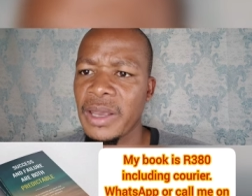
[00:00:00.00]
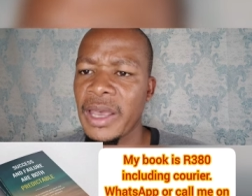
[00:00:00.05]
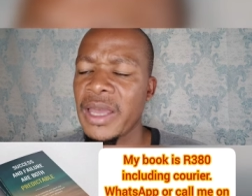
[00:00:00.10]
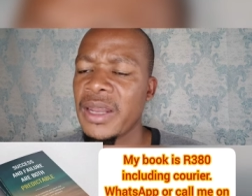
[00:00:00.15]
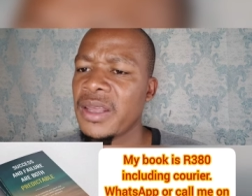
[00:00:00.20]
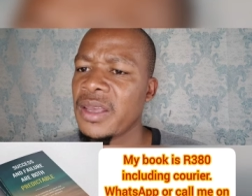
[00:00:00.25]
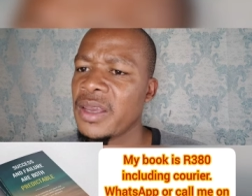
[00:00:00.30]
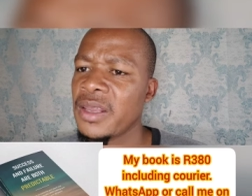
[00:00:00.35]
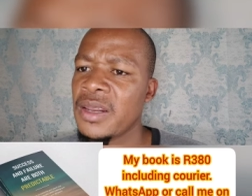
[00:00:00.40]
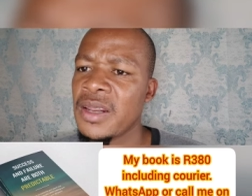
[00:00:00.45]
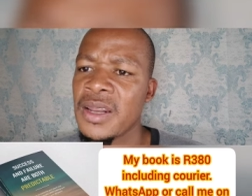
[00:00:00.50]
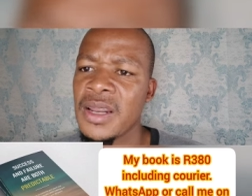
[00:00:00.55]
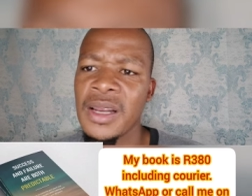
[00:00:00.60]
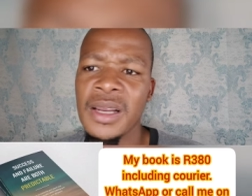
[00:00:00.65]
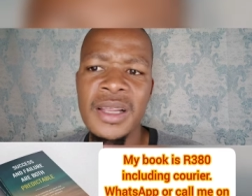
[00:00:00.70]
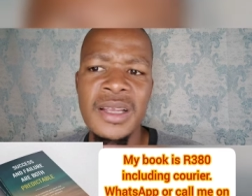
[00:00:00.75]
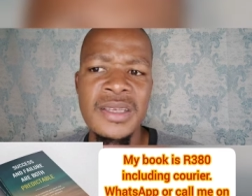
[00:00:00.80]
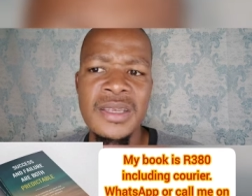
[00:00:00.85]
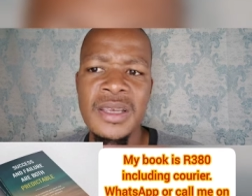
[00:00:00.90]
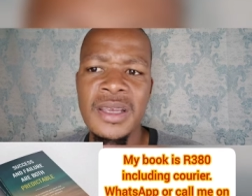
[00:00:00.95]
And he
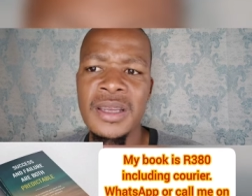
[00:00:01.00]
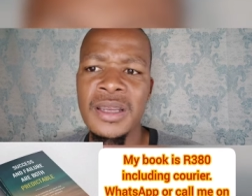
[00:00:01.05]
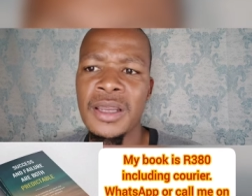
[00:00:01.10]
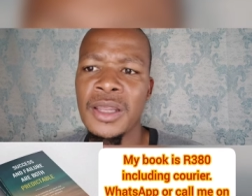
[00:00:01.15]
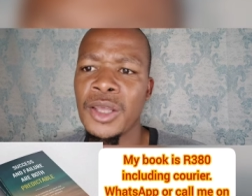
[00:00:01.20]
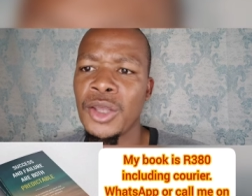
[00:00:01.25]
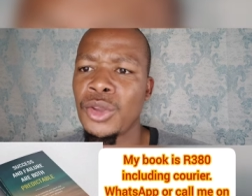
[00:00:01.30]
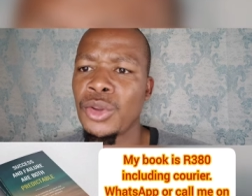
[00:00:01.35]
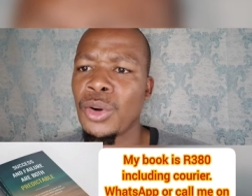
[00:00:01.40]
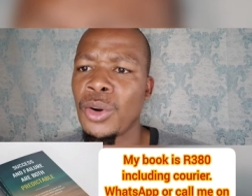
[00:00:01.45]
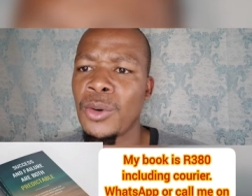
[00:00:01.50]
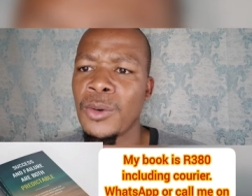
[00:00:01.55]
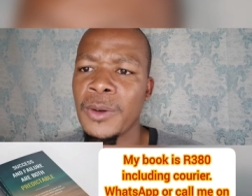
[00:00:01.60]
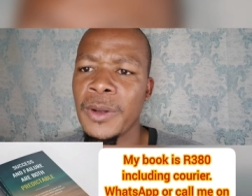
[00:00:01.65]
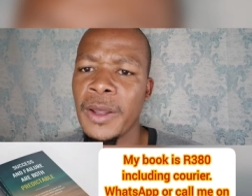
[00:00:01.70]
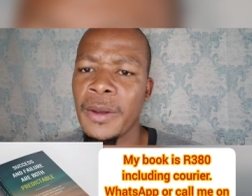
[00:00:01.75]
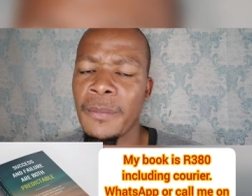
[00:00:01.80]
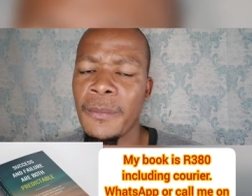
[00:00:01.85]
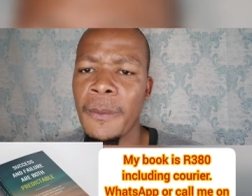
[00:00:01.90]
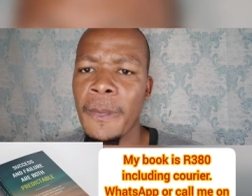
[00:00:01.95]
didn't listen. He
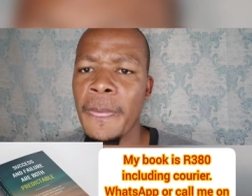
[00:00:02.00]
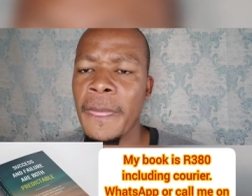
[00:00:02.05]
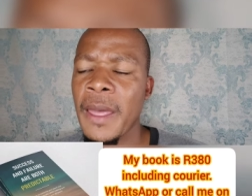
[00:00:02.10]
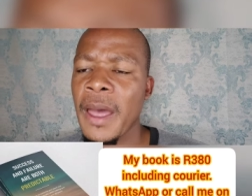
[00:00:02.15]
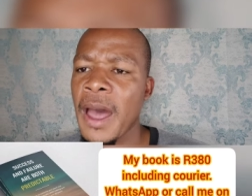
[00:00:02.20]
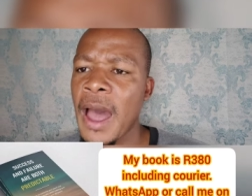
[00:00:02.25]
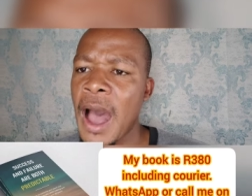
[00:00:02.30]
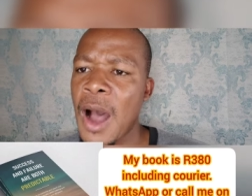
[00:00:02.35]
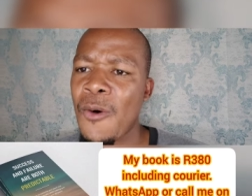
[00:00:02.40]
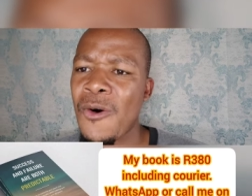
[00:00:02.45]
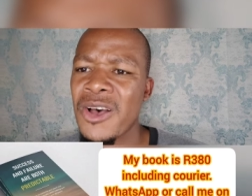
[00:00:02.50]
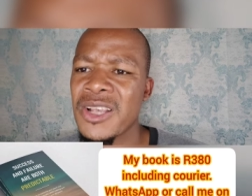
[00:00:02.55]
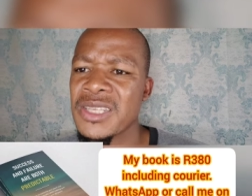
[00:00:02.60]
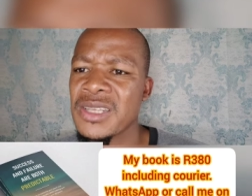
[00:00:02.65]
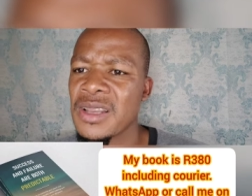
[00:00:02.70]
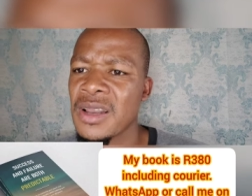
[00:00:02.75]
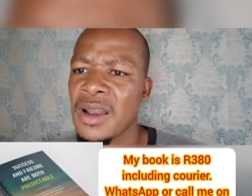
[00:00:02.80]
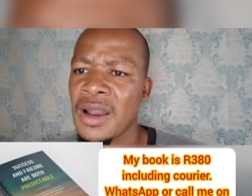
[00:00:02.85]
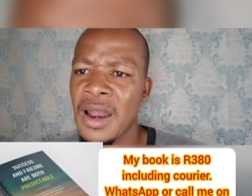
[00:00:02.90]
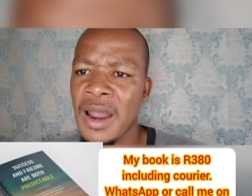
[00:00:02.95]
told them, I was
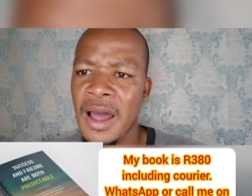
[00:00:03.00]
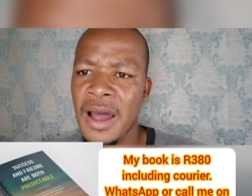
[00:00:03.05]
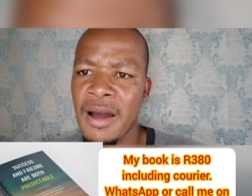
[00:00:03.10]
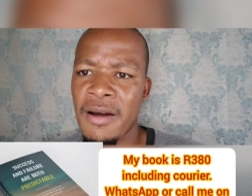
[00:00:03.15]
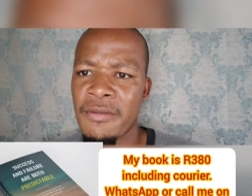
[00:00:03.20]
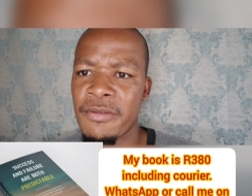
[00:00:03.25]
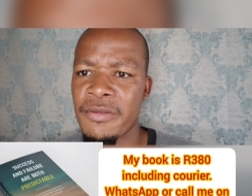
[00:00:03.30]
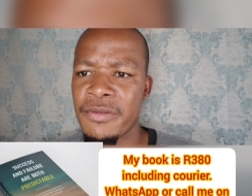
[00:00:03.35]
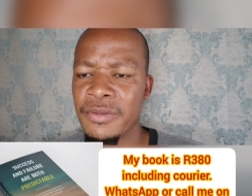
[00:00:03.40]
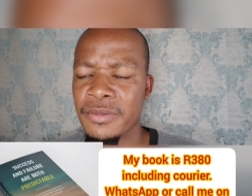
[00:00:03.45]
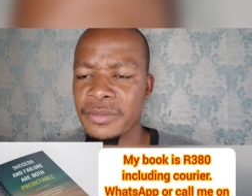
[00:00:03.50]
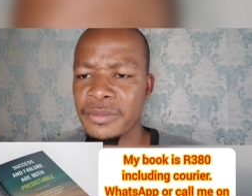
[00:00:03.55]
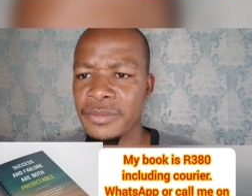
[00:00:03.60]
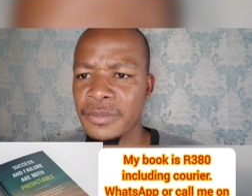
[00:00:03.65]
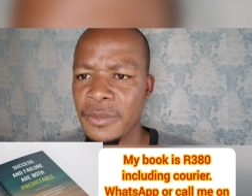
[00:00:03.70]
in love.